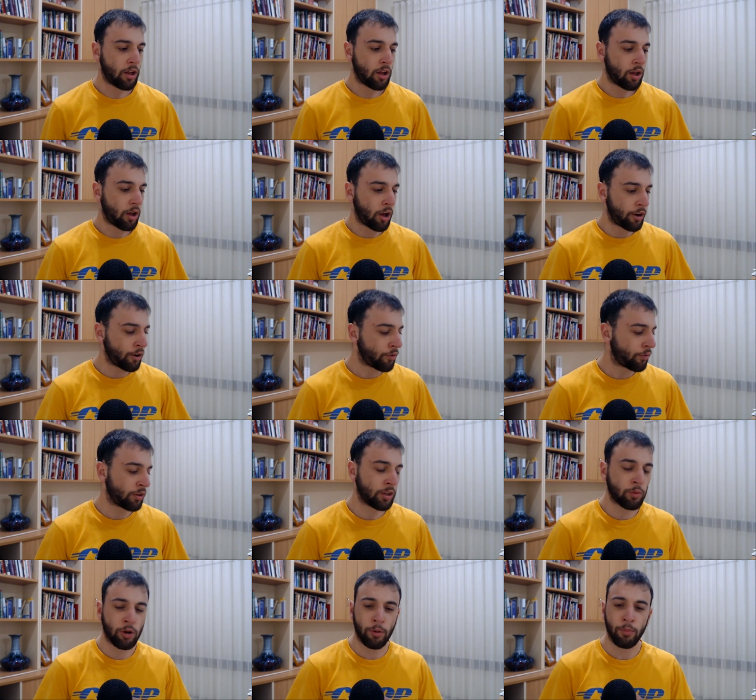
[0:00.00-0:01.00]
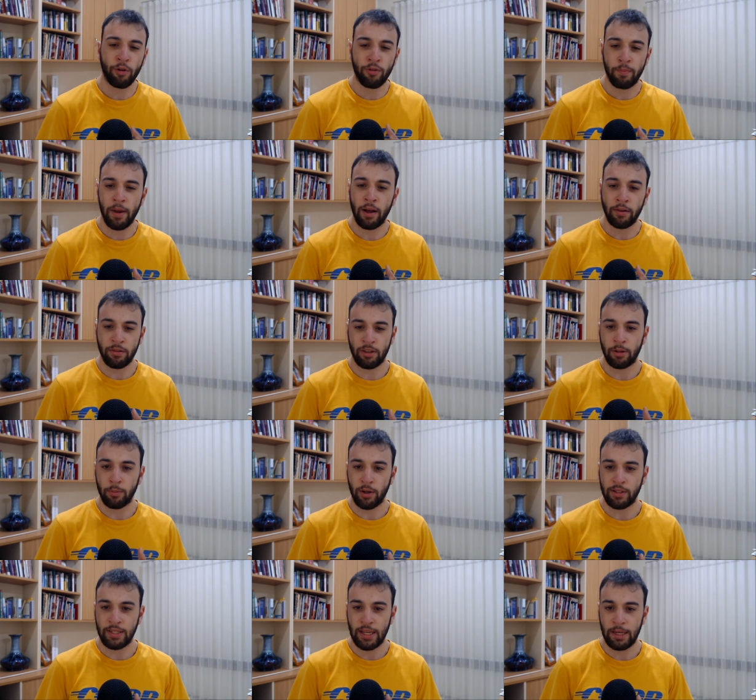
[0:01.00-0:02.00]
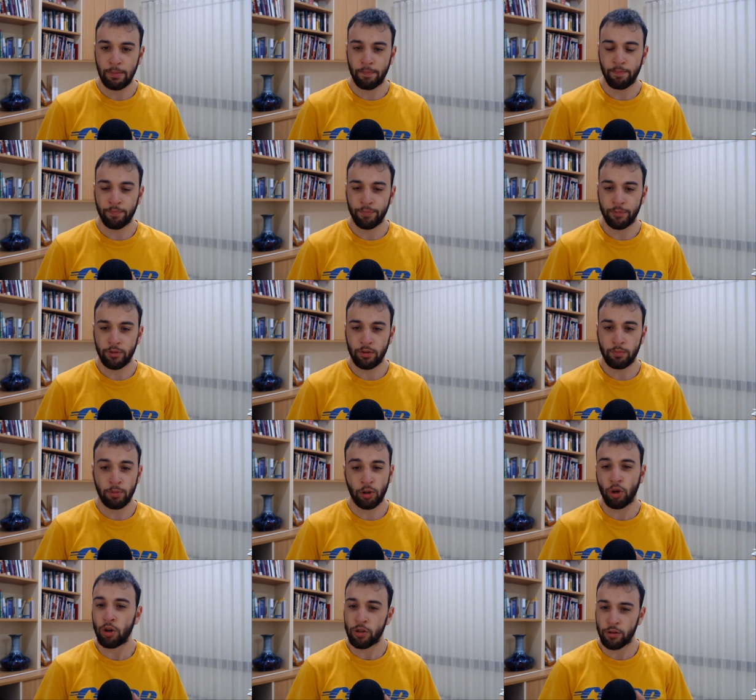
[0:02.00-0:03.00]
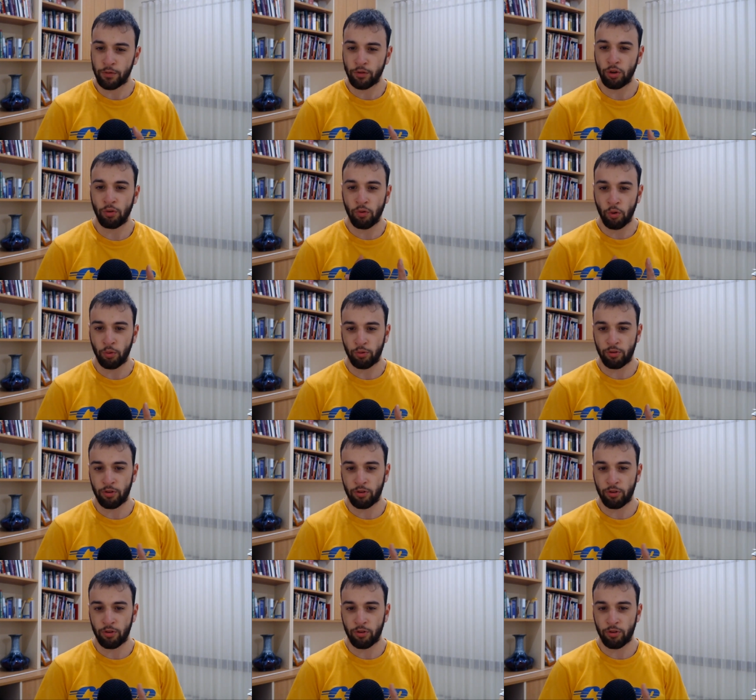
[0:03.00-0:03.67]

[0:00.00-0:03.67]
I don't really want to move mountains in my team because of new rules.